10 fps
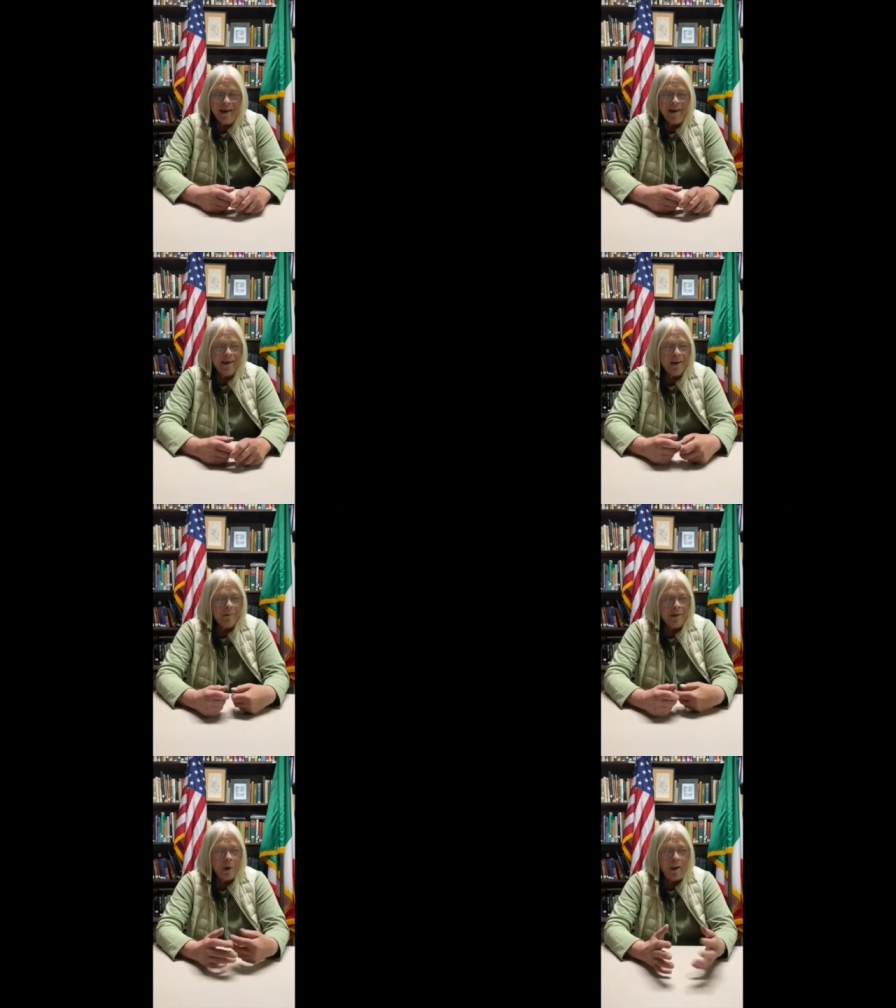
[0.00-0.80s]
And I
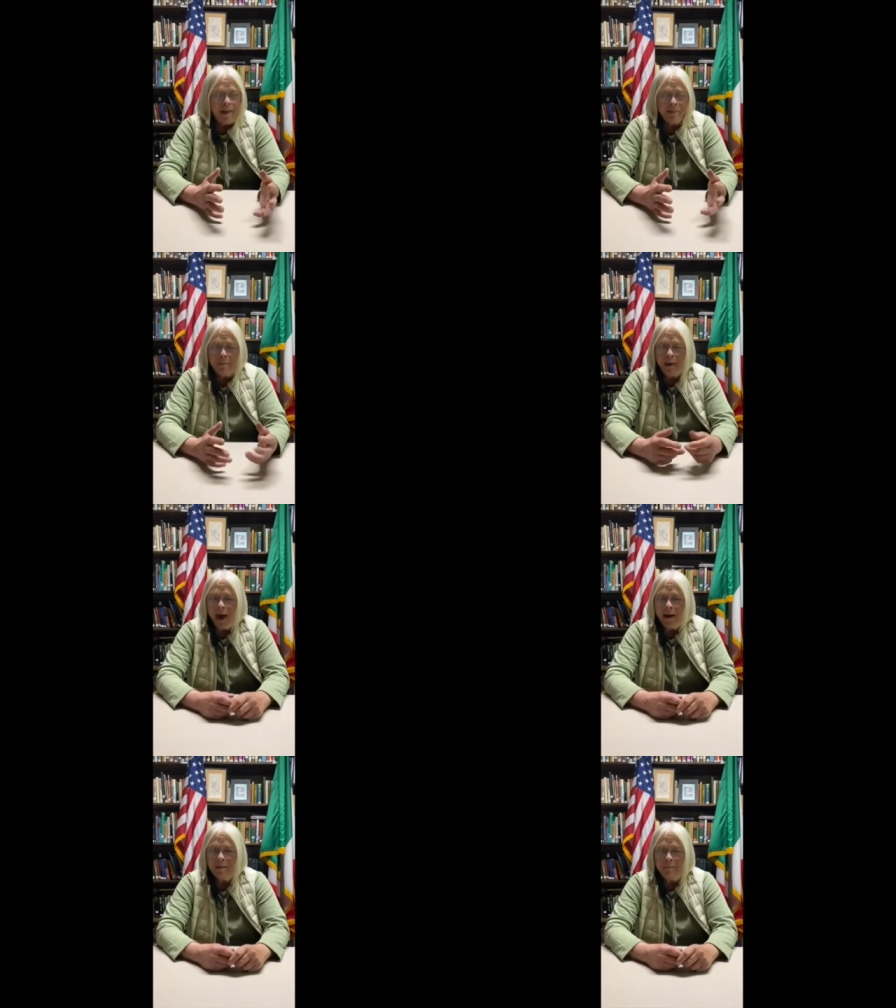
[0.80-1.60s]
would go out the
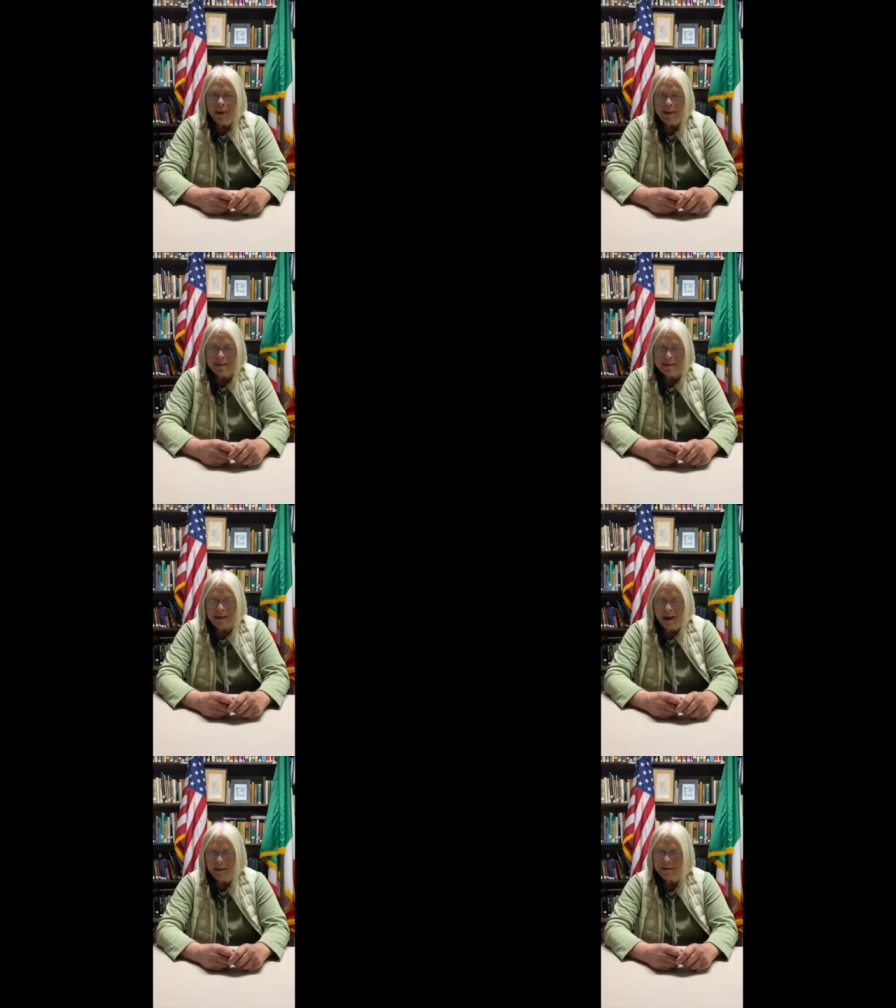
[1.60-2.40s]
back and pass
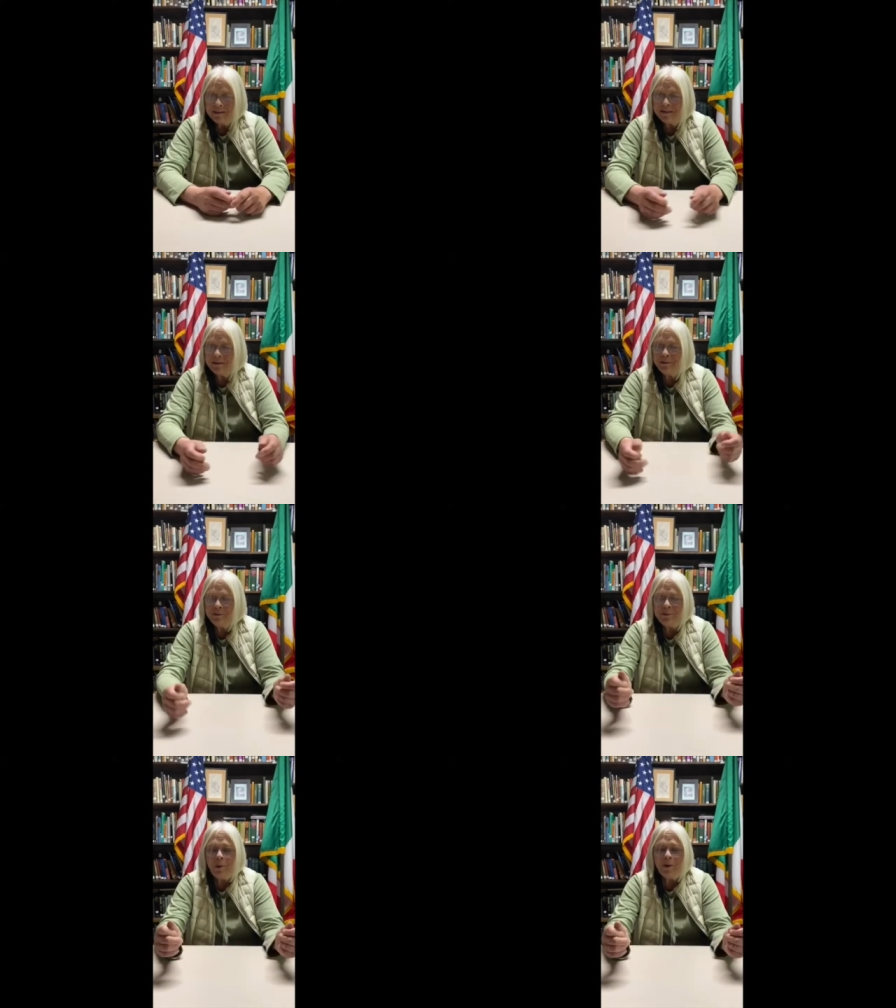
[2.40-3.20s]
these two
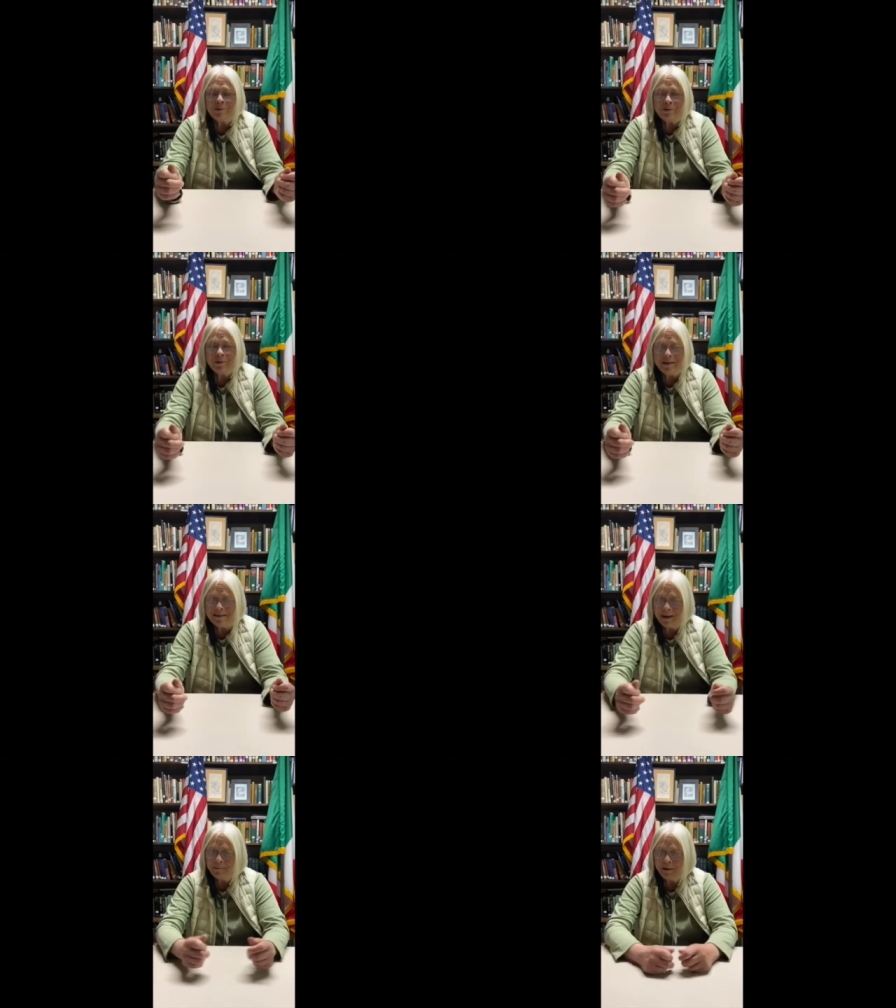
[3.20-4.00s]
tall trees
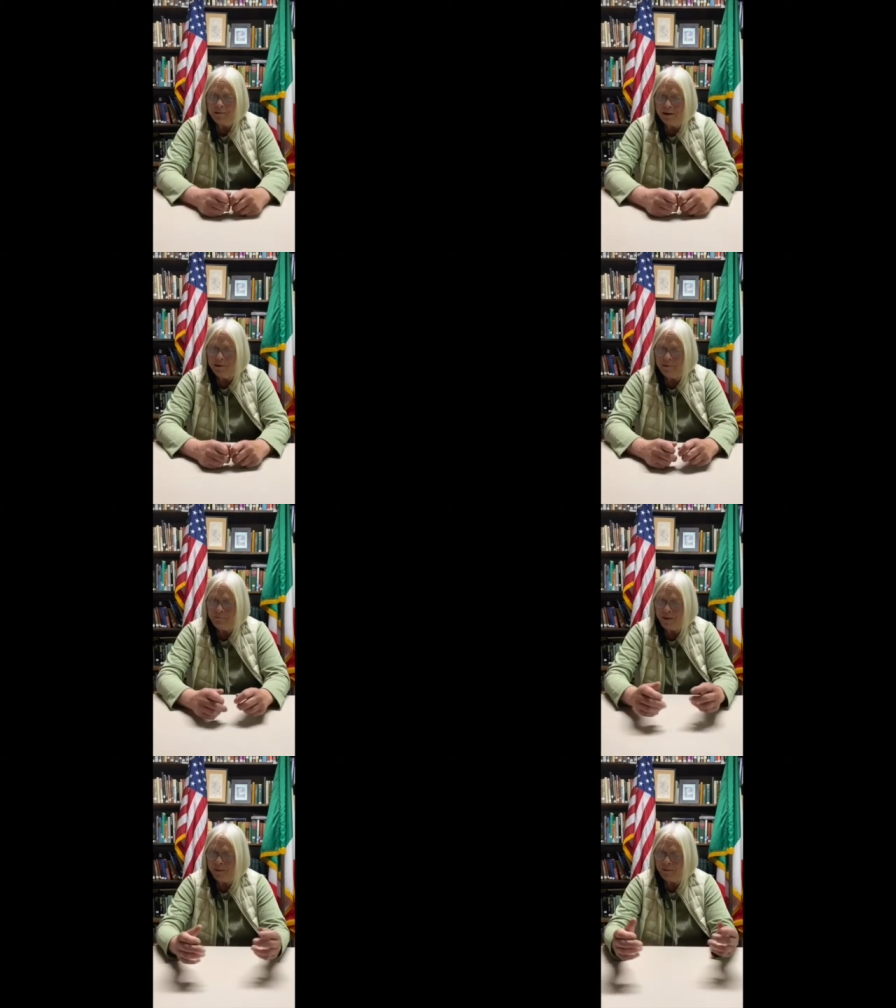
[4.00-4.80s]
that my
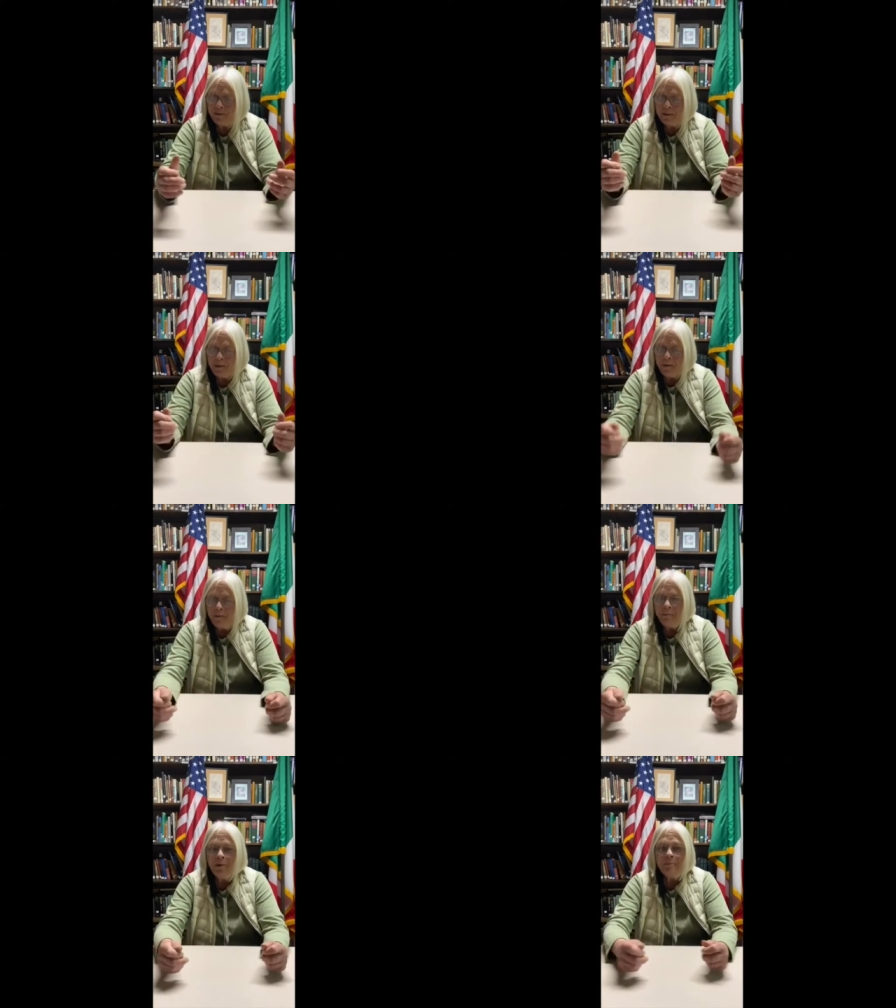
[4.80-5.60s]
great-grandfather
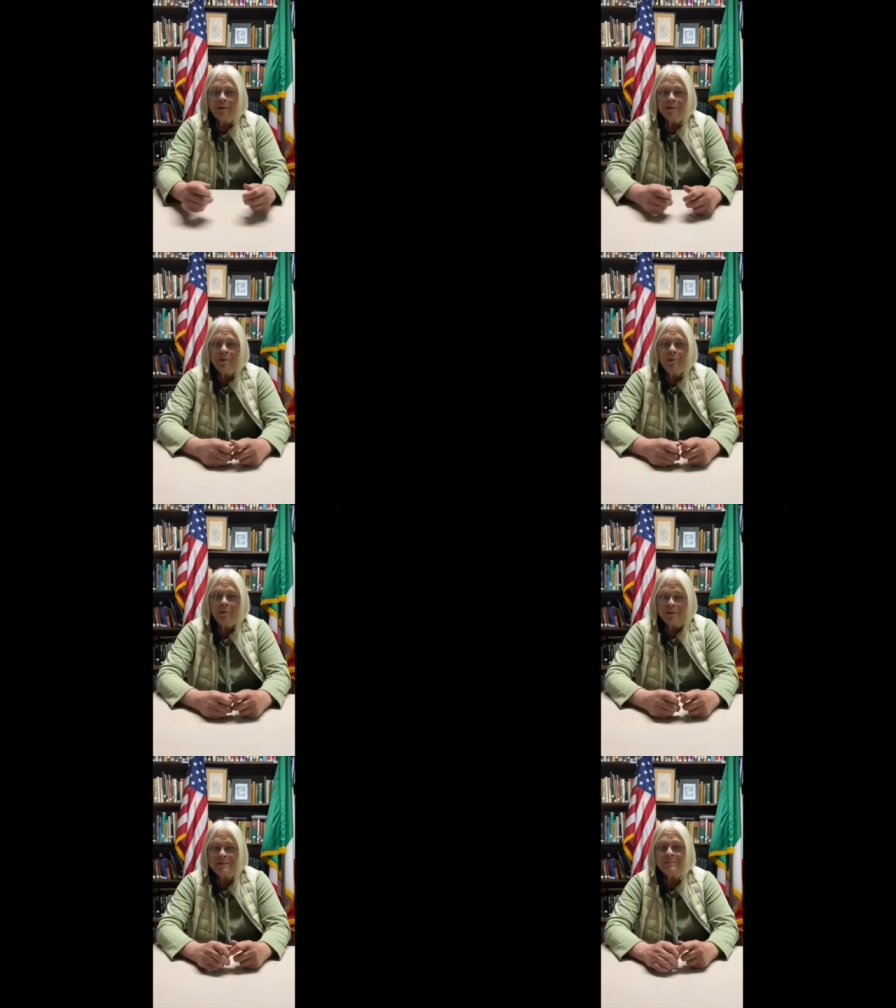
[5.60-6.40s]
built me the
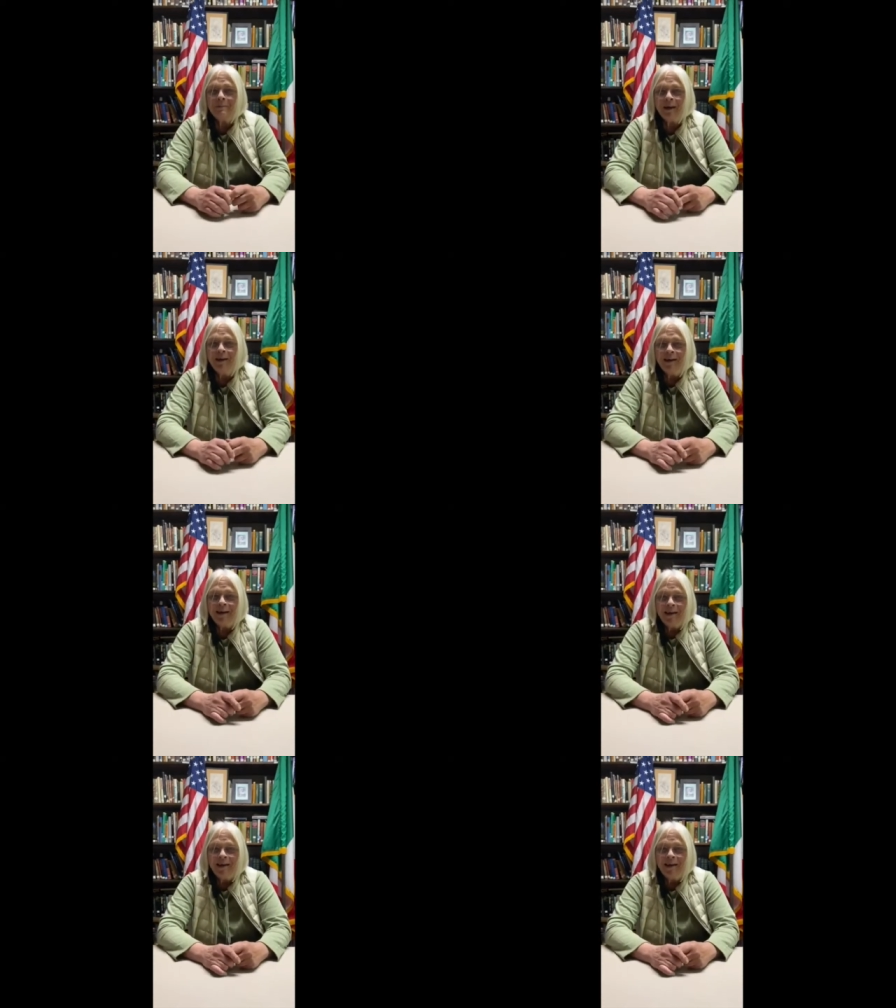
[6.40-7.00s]
coolest swing,